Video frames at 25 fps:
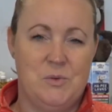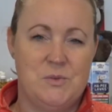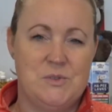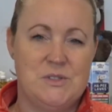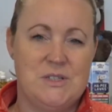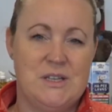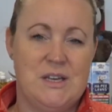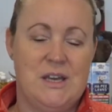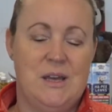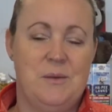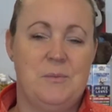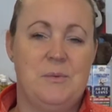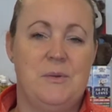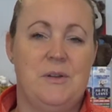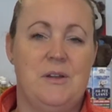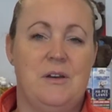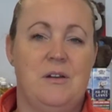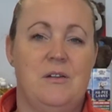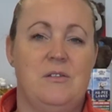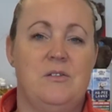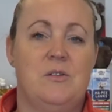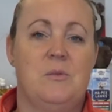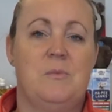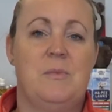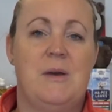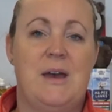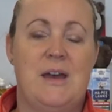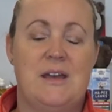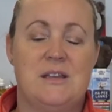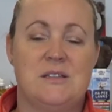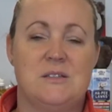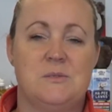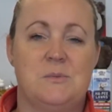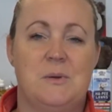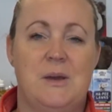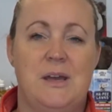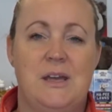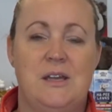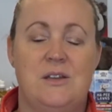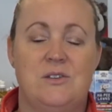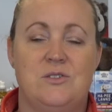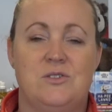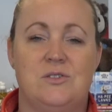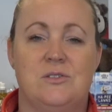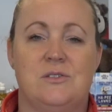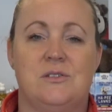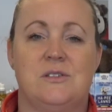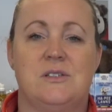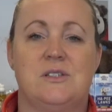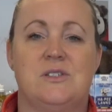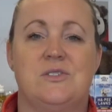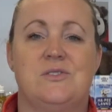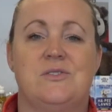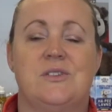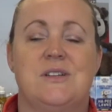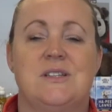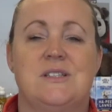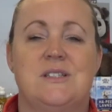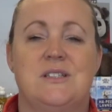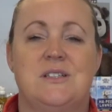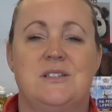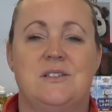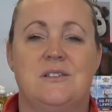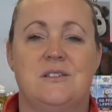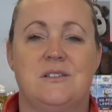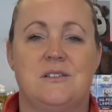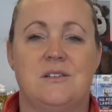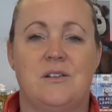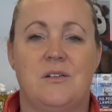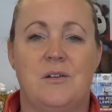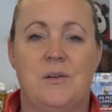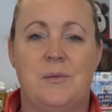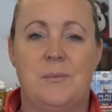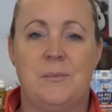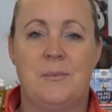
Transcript: to keep an eye on your pet's weight during this transition time,